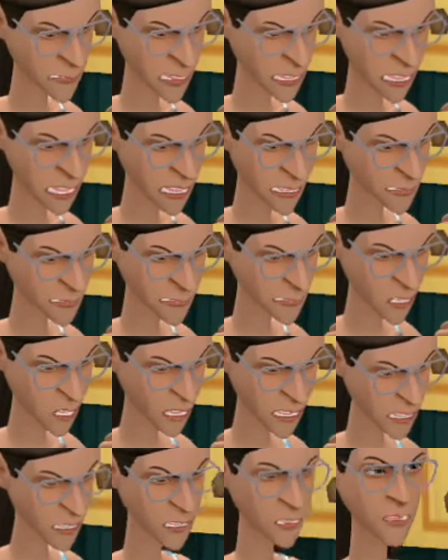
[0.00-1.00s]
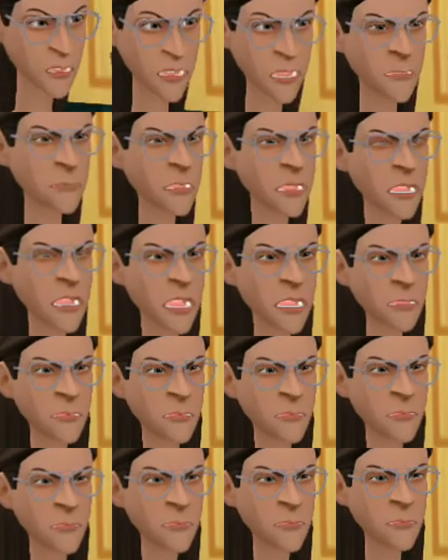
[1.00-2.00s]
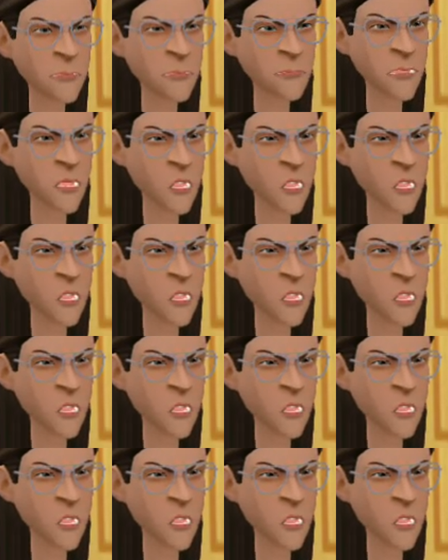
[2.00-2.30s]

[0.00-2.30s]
eat, work, sleep, eat. You